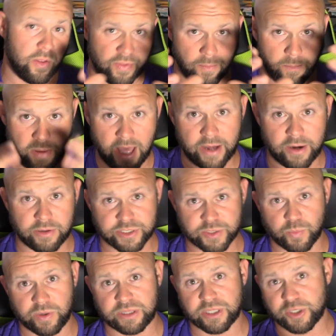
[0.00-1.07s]
the bottles
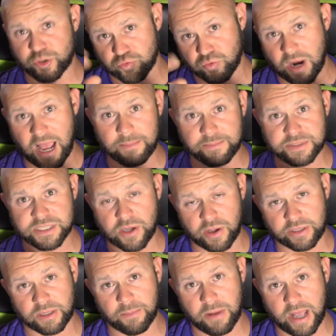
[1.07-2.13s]
with the drops on
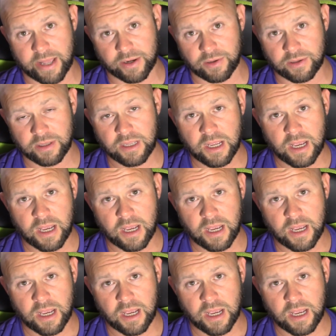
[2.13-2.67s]
the bottle,